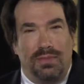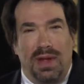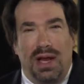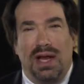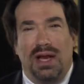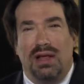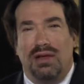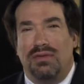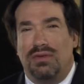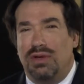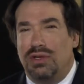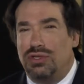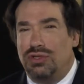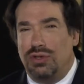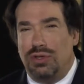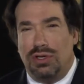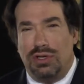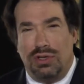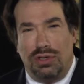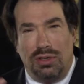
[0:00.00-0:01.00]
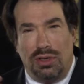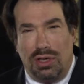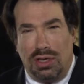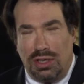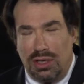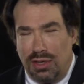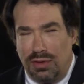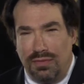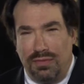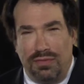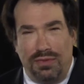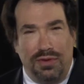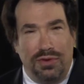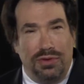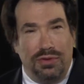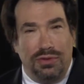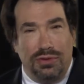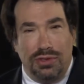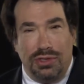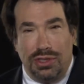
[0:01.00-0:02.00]
Many of us are
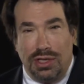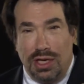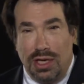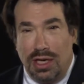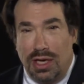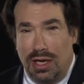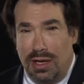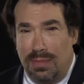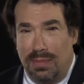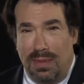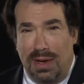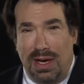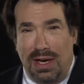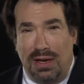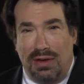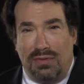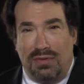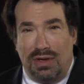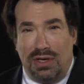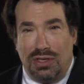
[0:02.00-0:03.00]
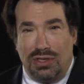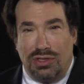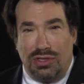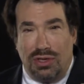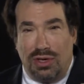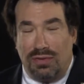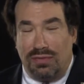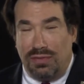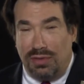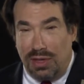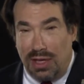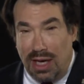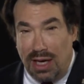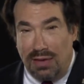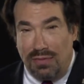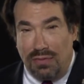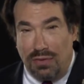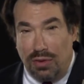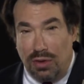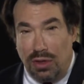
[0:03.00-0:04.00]
confused. Many of us are
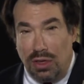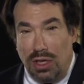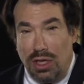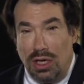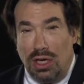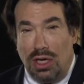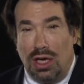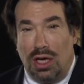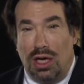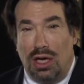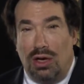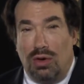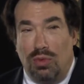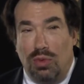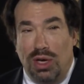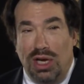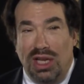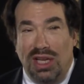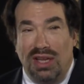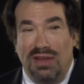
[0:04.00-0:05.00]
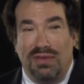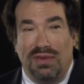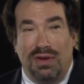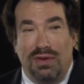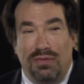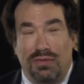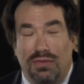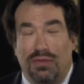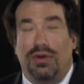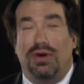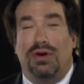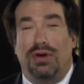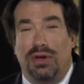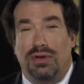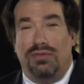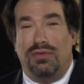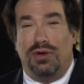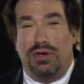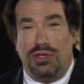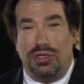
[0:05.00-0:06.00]
forgetful. We live in
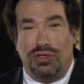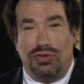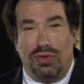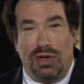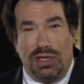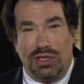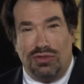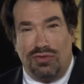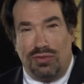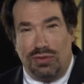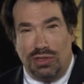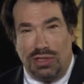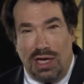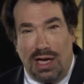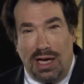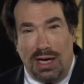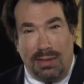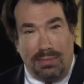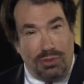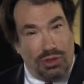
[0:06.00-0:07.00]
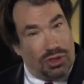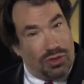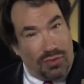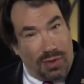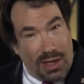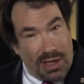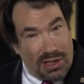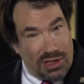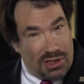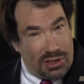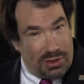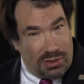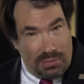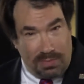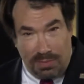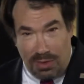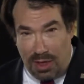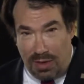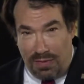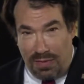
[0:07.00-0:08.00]
very, very stressful times. Stress
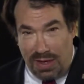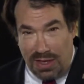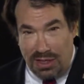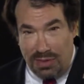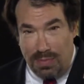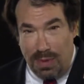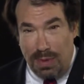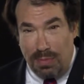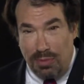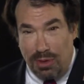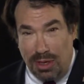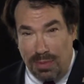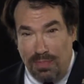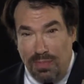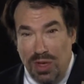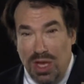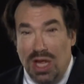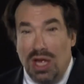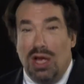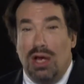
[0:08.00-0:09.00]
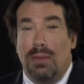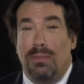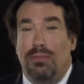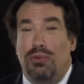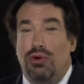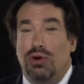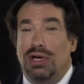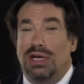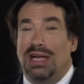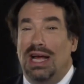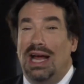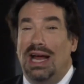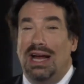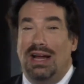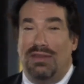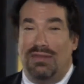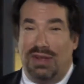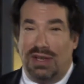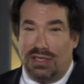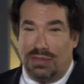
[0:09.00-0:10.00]
affects memory. Poor
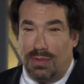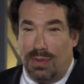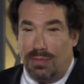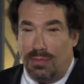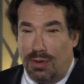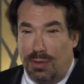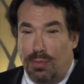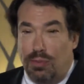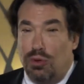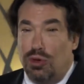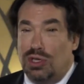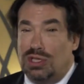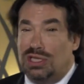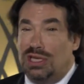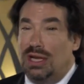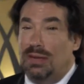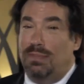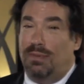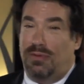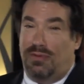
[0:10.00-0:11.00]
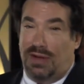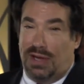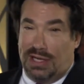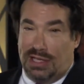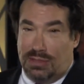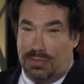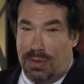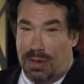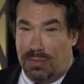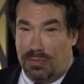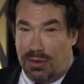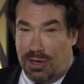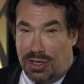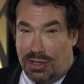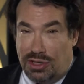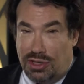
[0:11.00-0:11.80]
diet affects memory. Poor sleep affects memory.